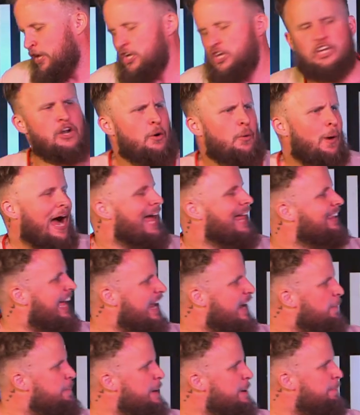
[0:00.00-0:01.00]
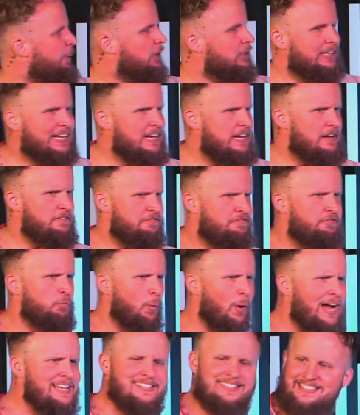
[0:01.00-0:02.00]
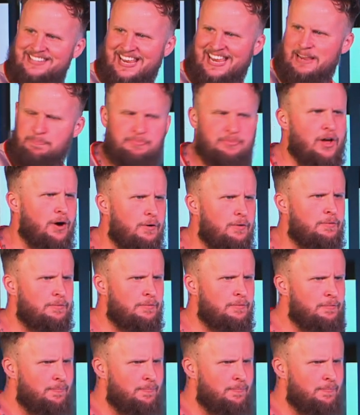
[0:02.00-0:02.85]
You know why a lot of people leave waist deep though?